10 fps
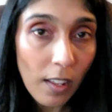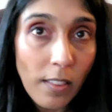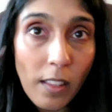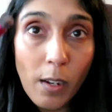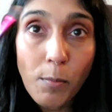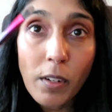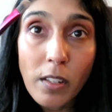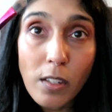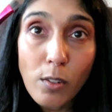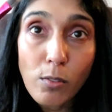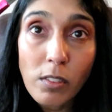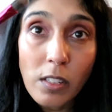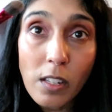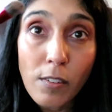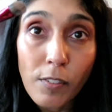And then I'm going to use
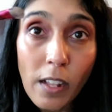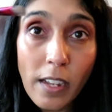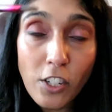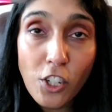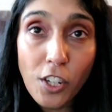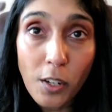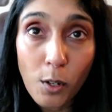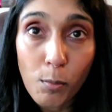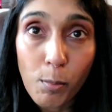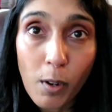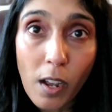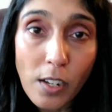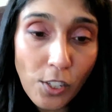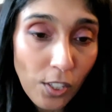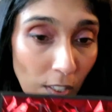the flat shader
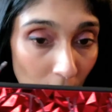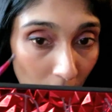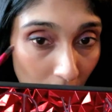brush